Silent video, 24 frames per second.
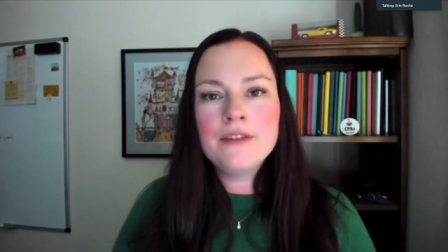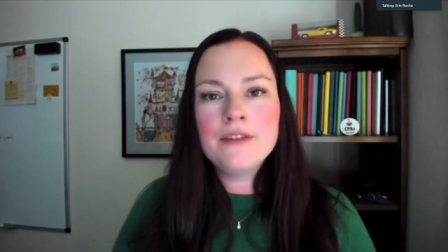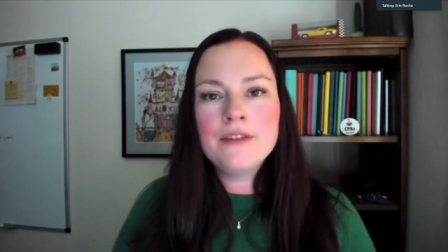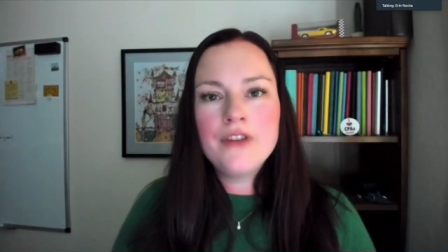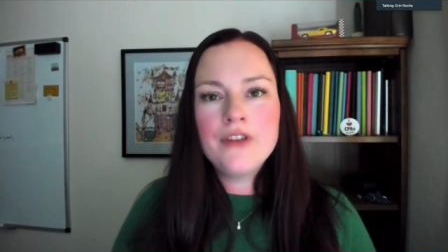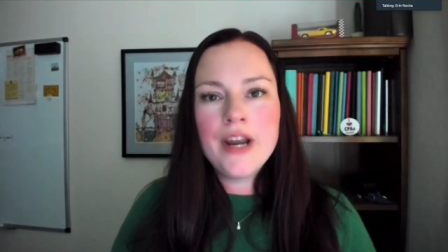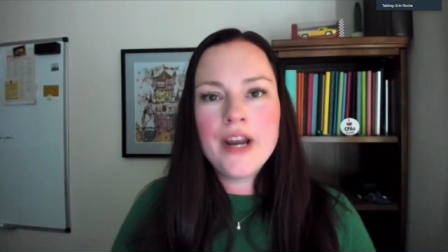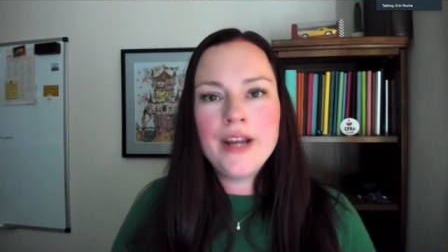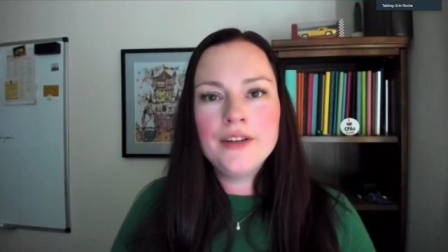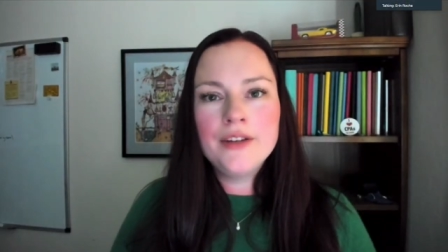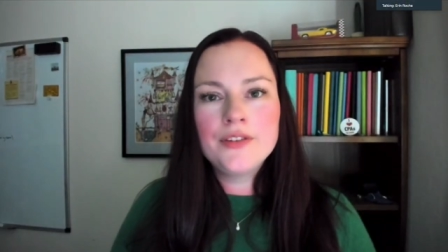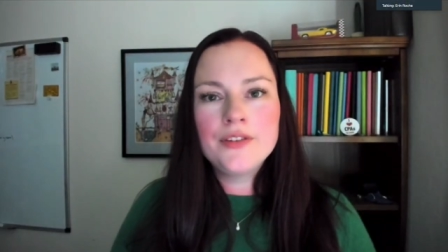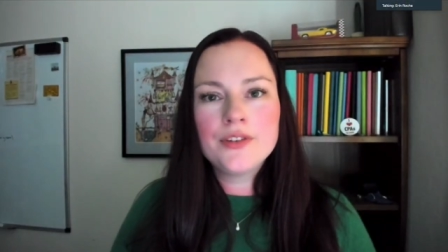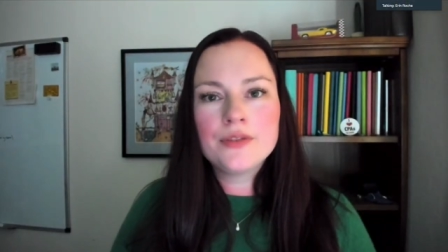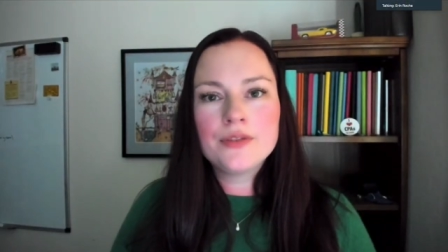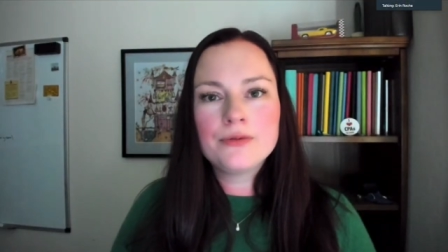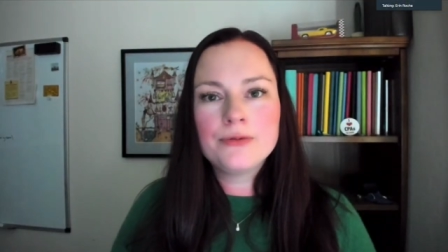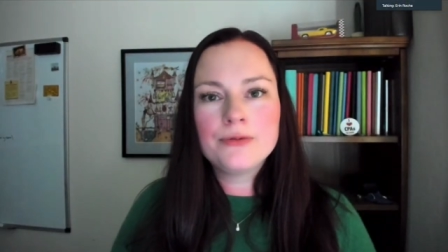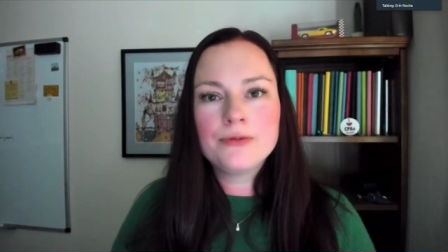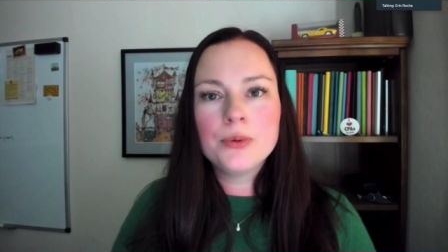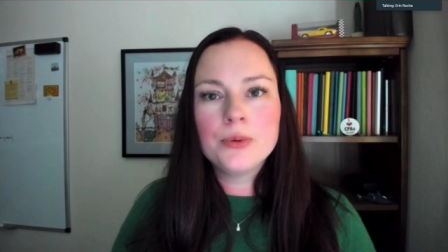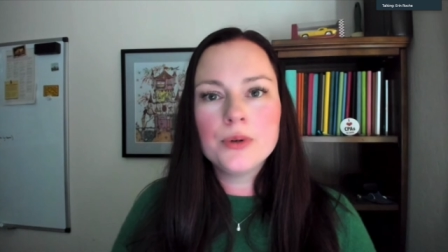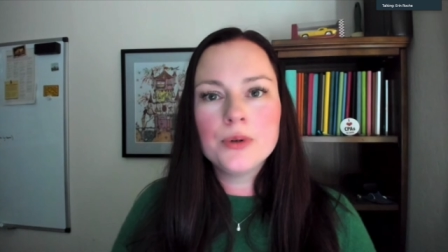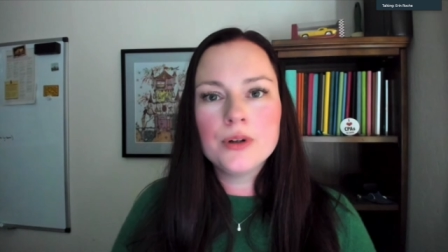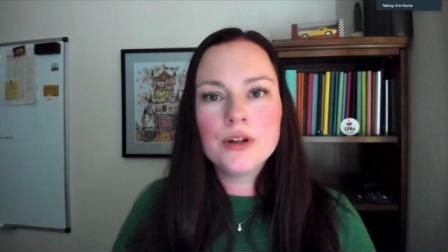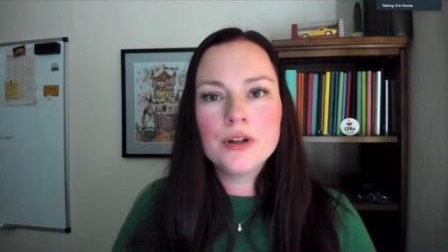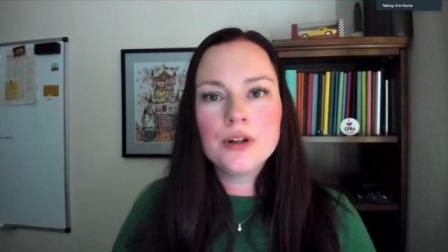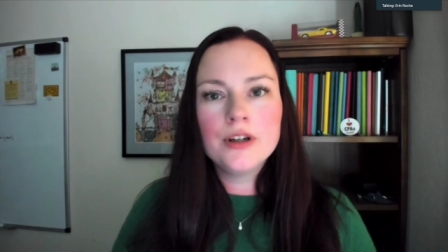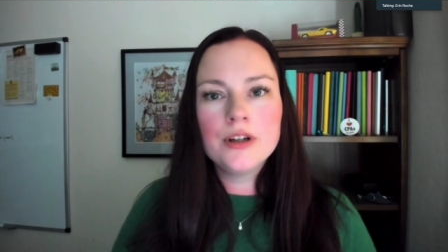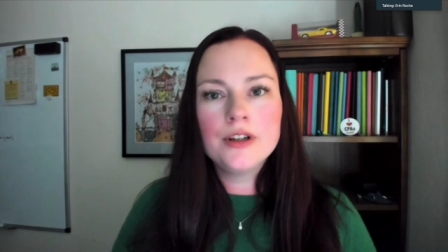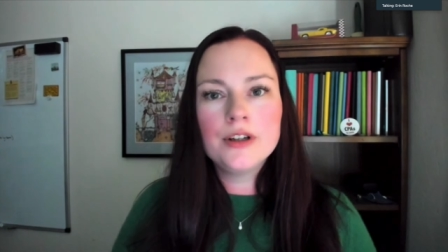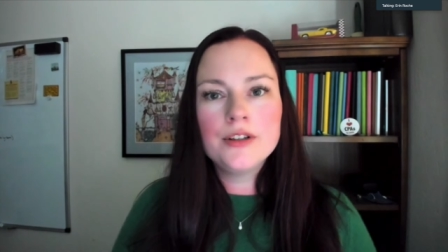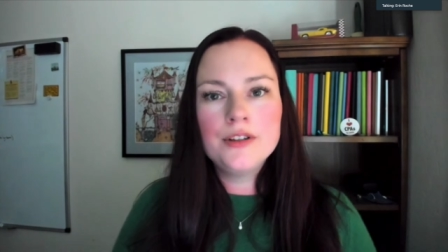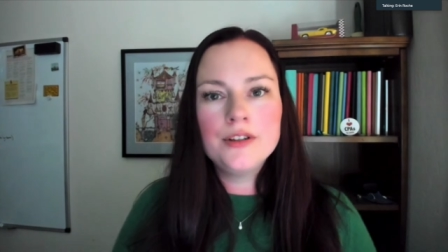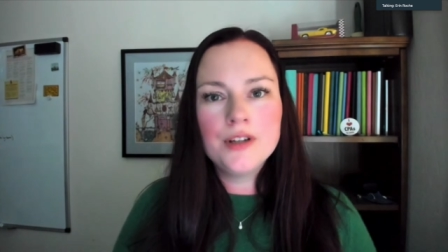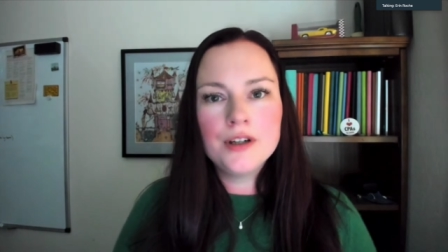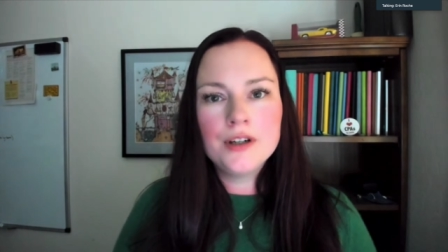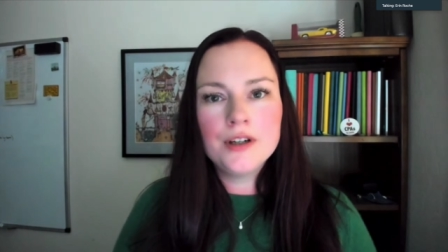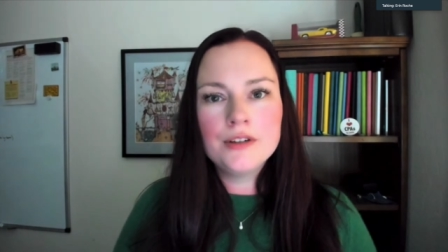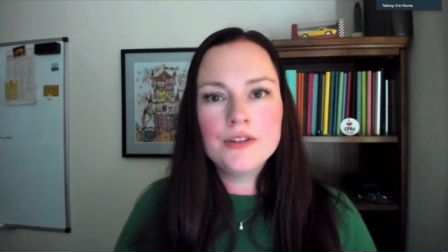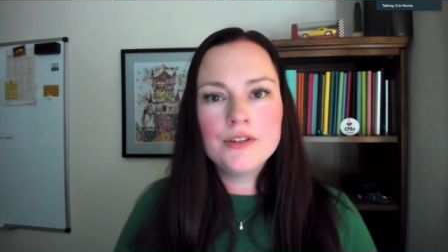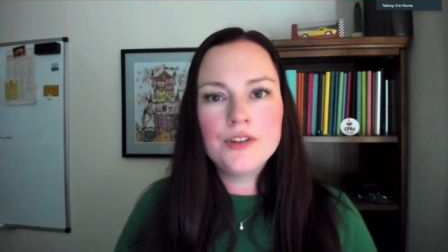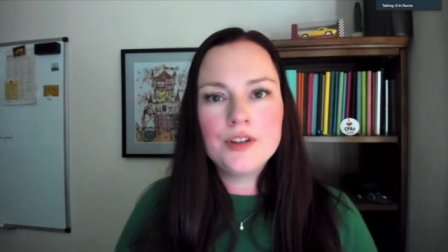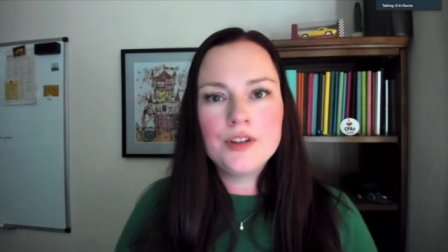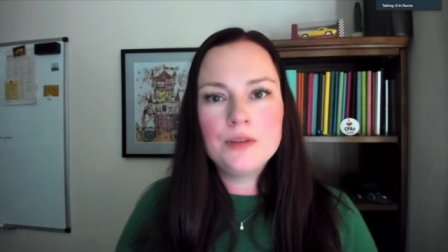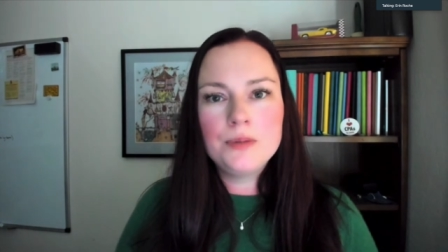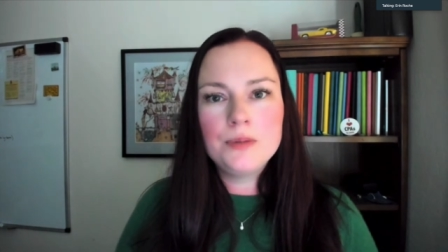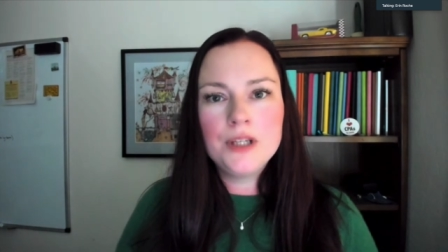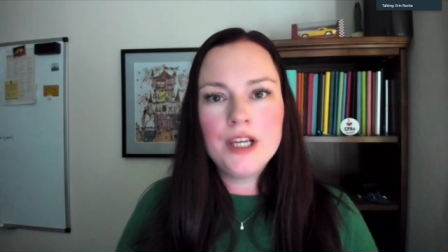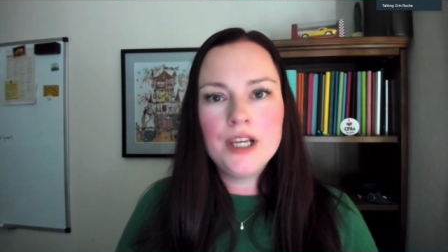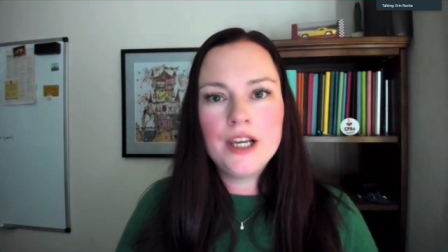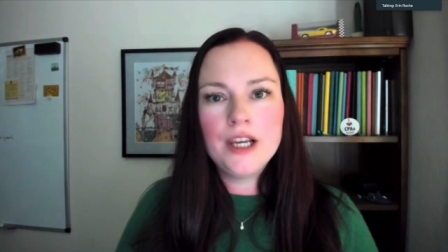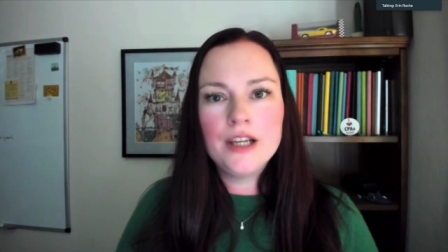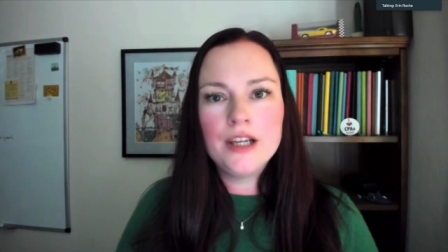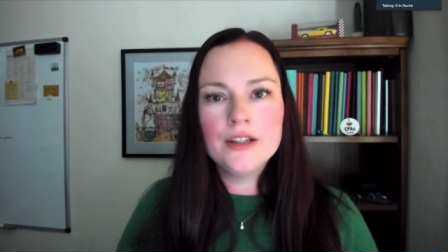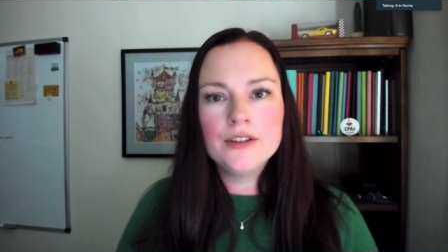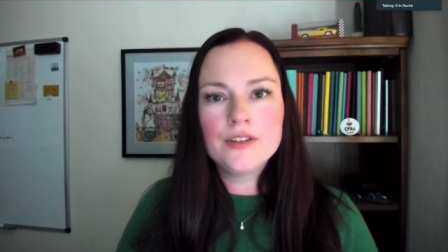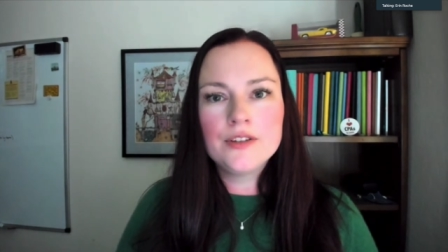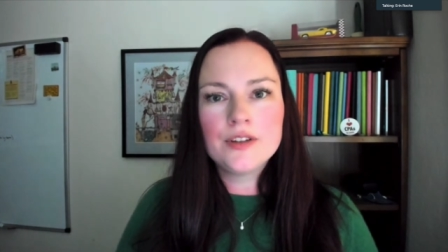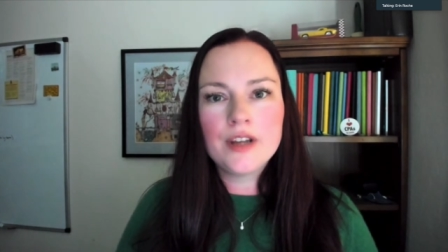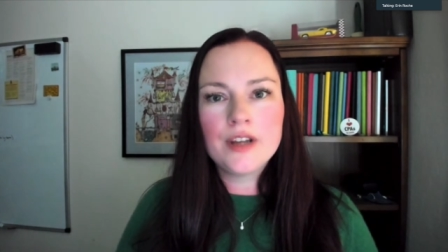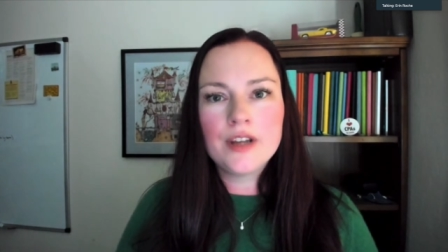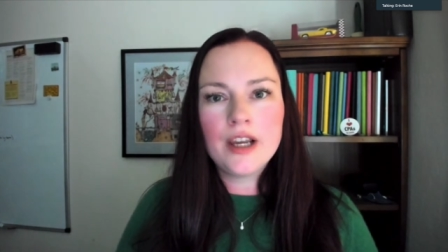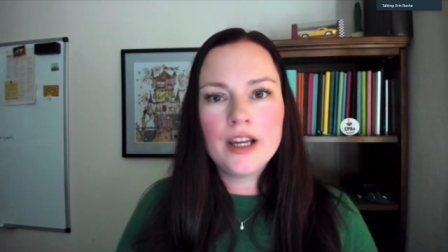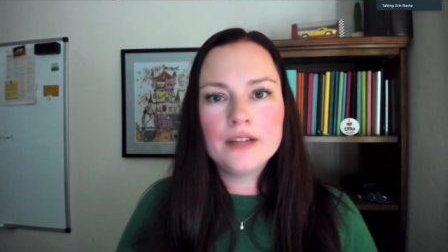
advice for young CPAs,